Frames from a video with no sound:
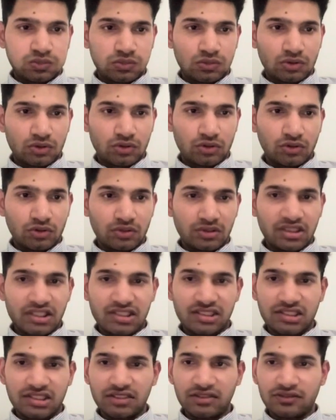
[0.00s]
So
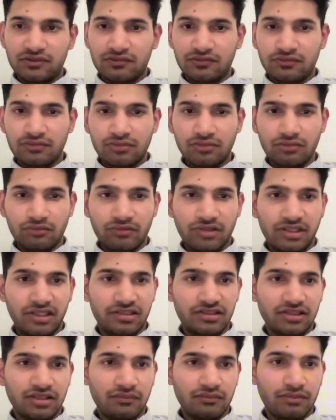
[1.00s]
this is one
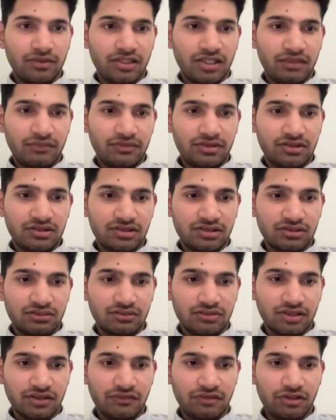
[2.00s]
example I'm just
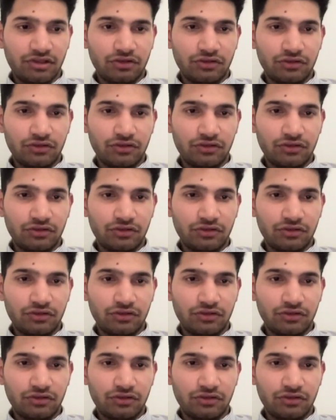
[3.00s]
giving